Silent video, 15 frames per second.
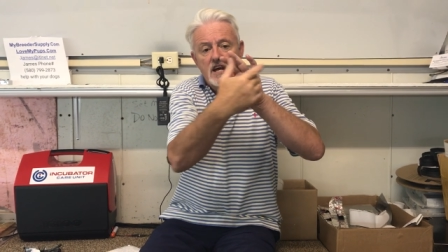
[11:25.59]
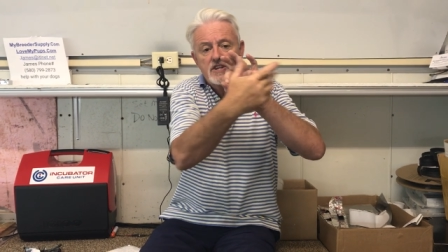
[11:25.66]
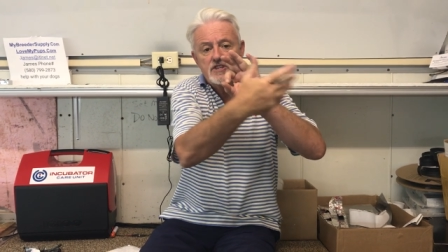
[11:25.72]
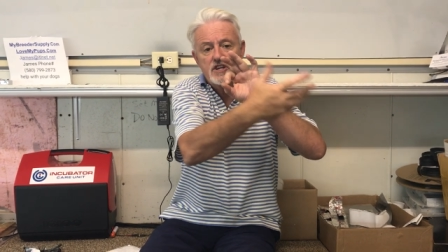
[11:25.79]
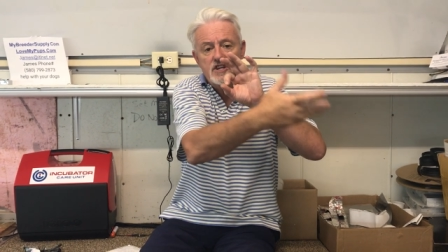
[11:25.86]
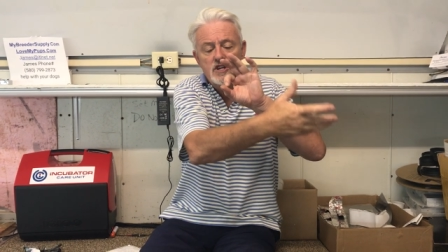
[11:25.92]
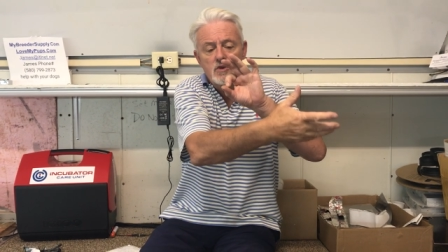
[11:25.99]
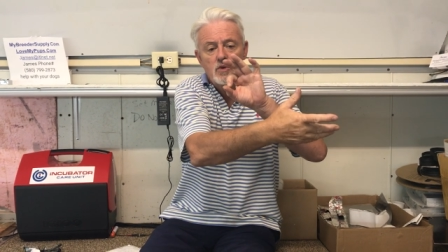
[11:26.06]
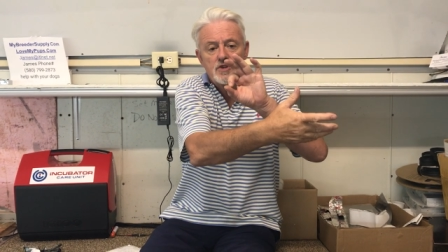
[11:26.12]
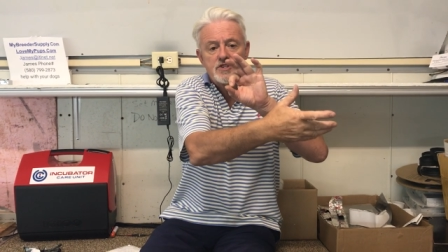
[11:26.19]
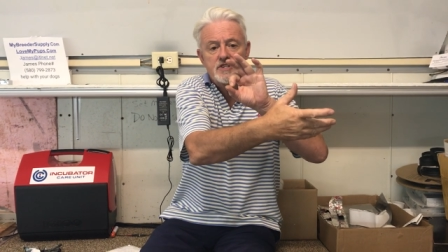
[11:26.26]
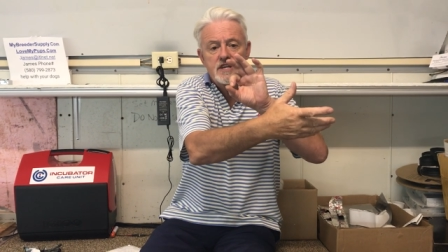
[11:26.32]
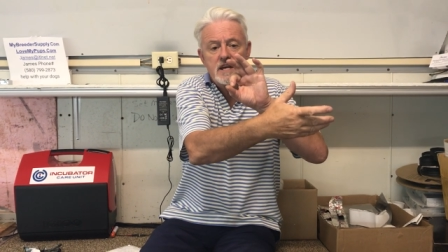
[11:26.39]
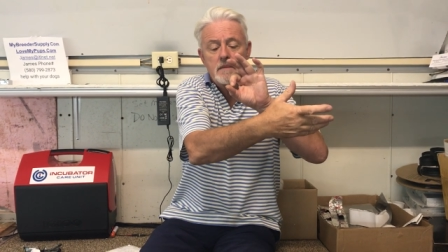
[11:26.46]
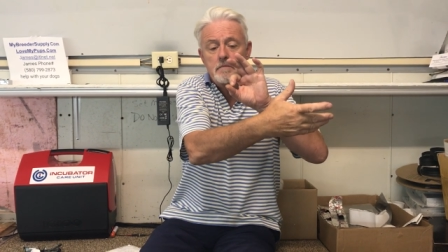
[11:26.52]
so you will
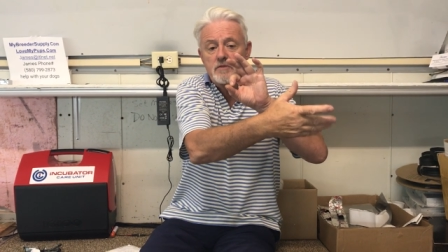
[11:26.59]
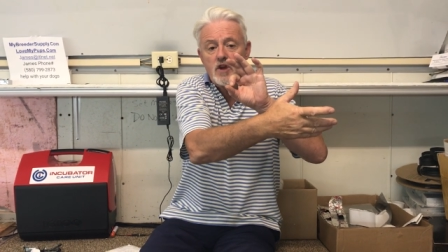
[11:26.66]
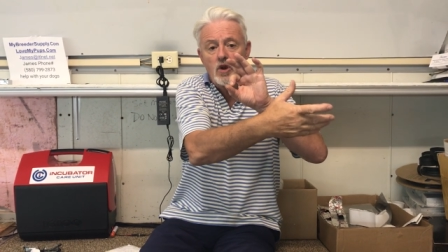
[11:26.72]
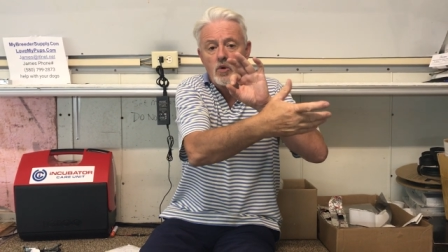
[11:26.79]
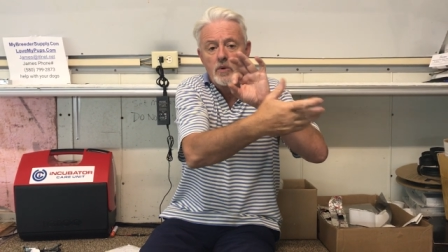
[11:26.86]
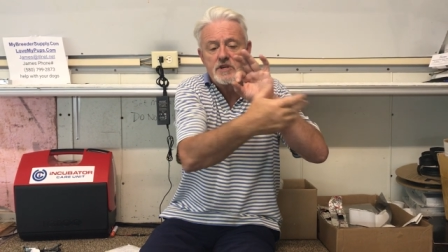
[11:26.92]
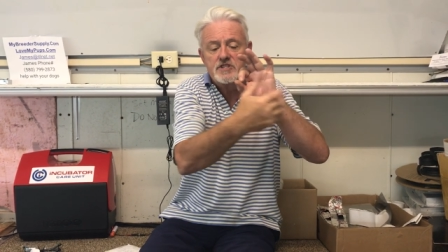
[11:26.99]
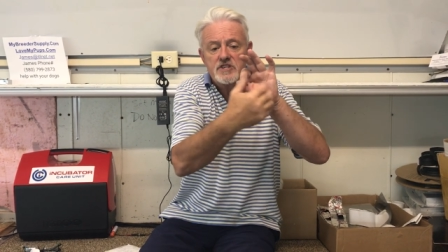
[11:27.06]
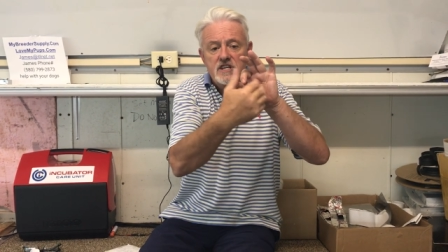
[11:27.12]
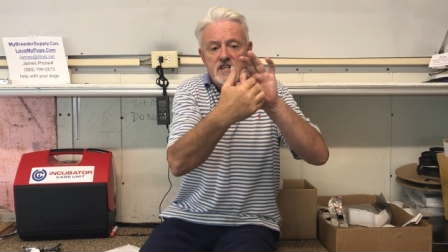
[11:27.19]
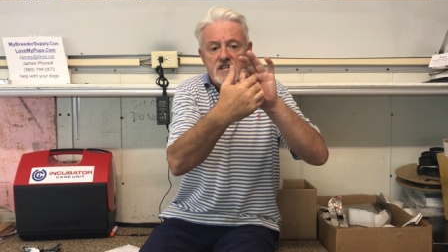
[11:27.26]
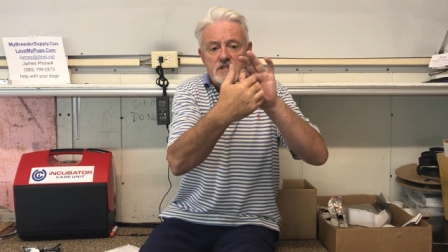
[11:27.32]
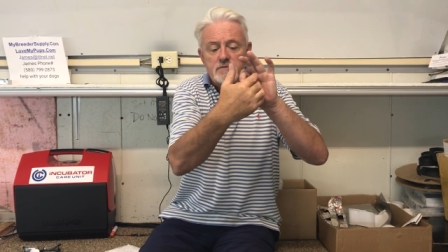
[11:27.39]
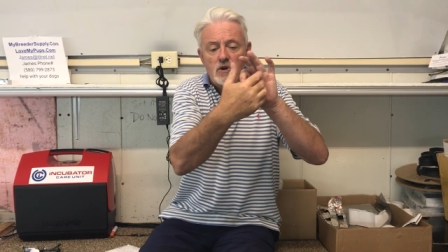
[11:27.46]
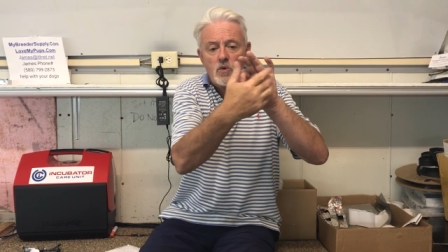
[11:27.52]
see, don't always see
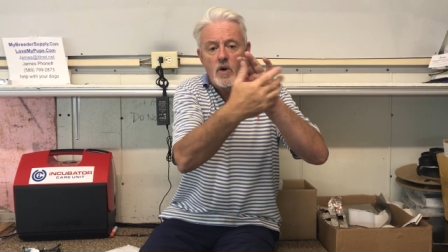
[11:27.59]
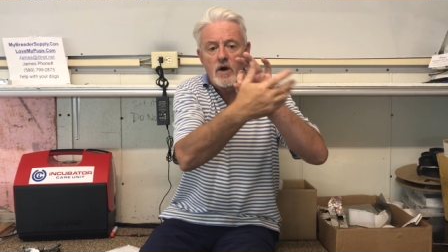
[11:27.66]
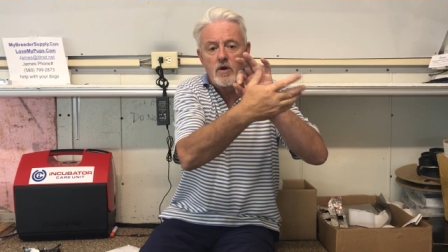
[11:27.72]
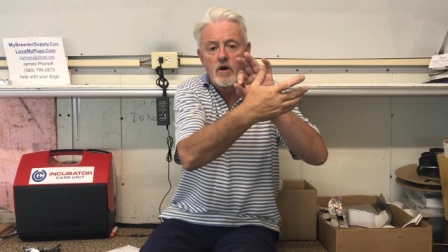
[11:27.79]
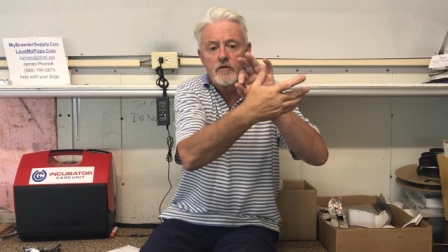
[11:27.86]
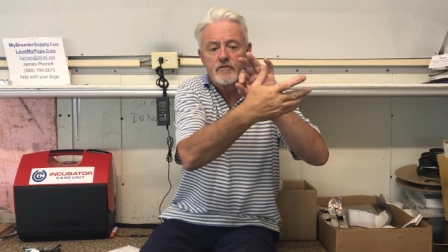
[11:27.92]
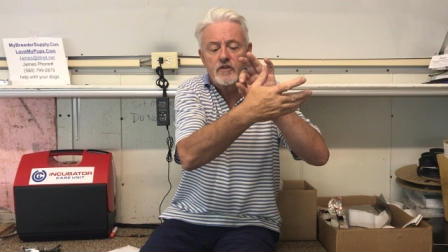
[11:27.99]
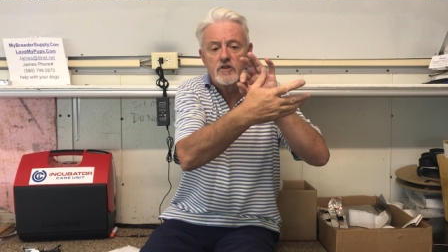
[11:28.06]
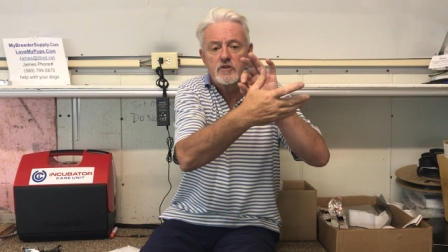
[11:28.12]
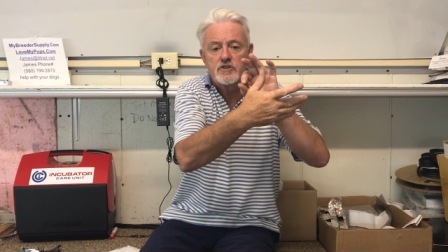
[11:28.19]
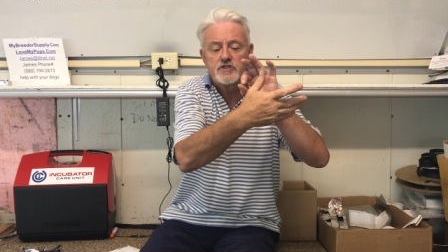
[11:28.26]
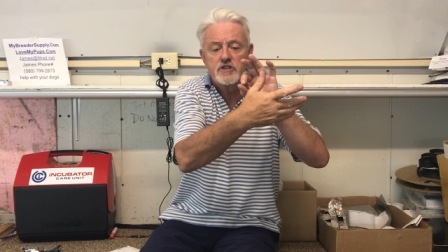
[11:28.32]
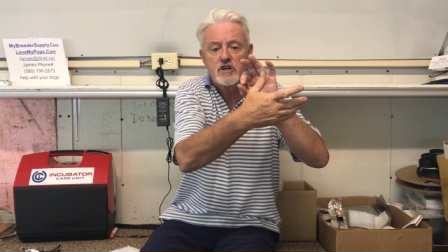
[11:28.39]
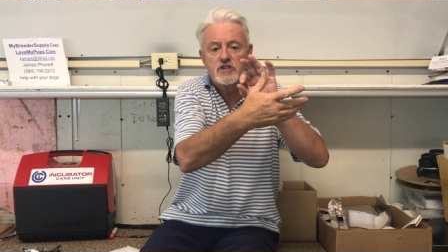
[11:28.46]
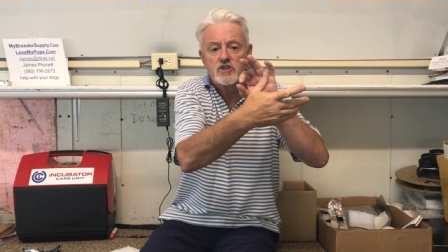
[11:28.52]
this, but quite often you'll
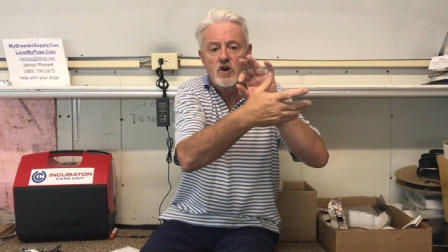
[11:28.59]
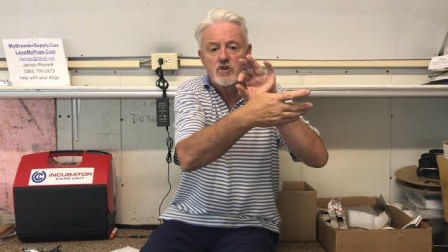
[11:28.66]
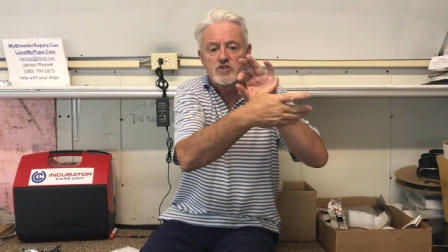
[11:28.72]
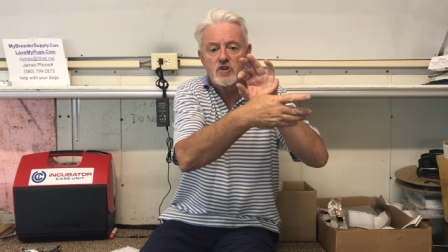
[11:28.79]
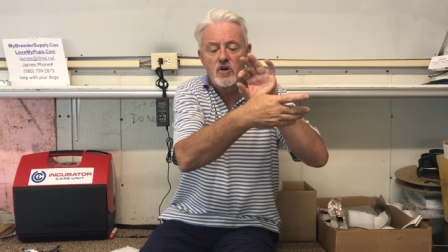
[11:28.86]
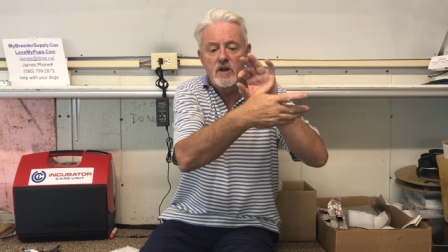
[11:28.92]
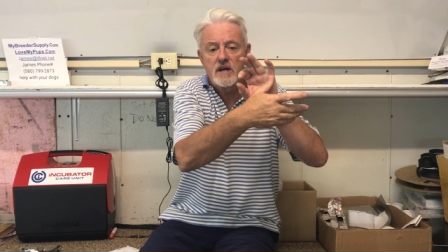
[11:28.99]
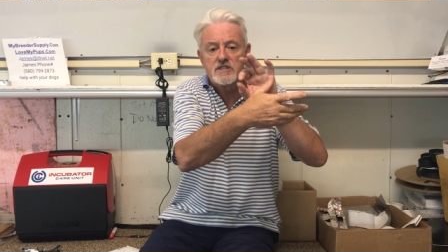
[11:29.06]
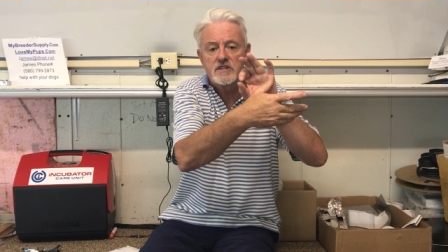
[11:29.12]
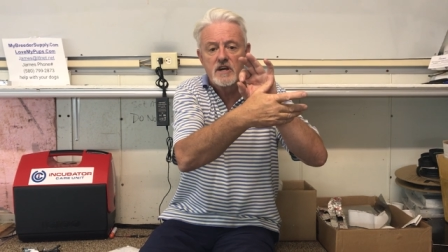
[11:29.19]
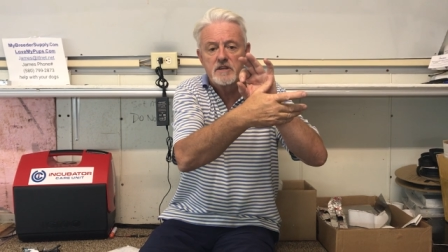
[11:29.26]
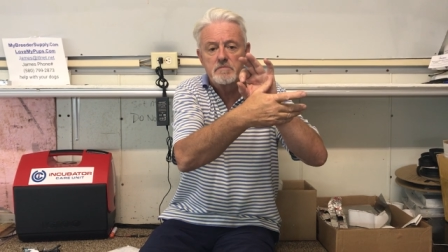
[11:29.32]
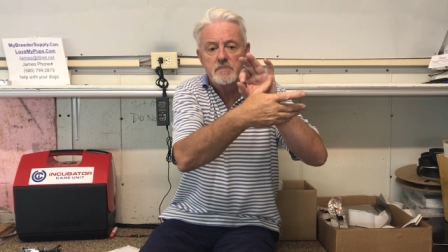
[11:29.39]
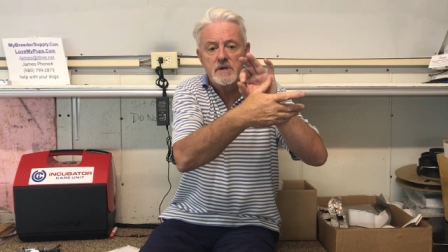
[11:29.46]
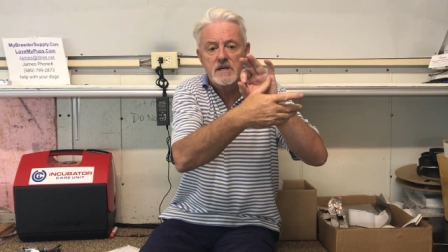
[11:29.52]
see a dog's gone outside
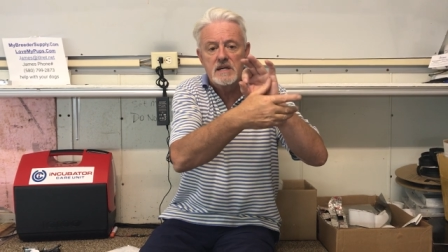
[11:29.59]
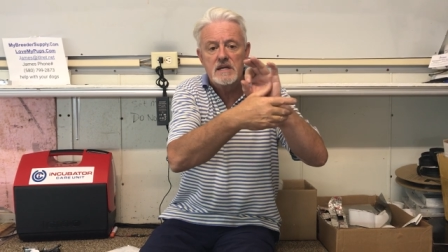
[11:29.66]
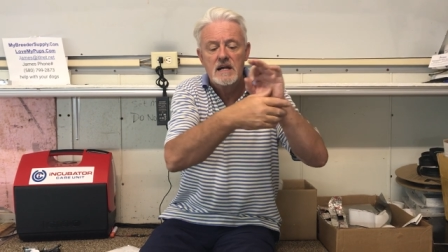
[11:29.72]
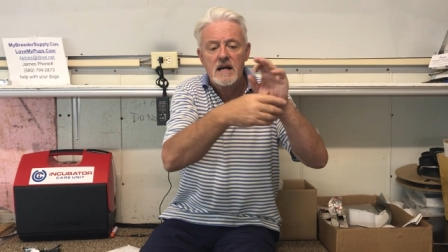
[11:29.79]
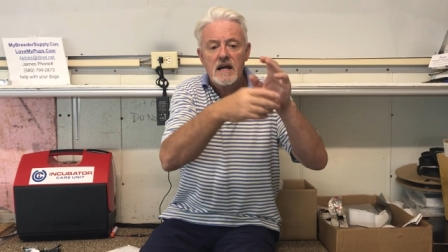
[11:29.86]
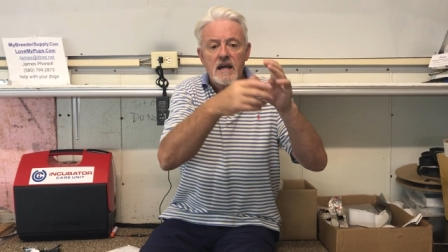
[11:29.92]
to pee,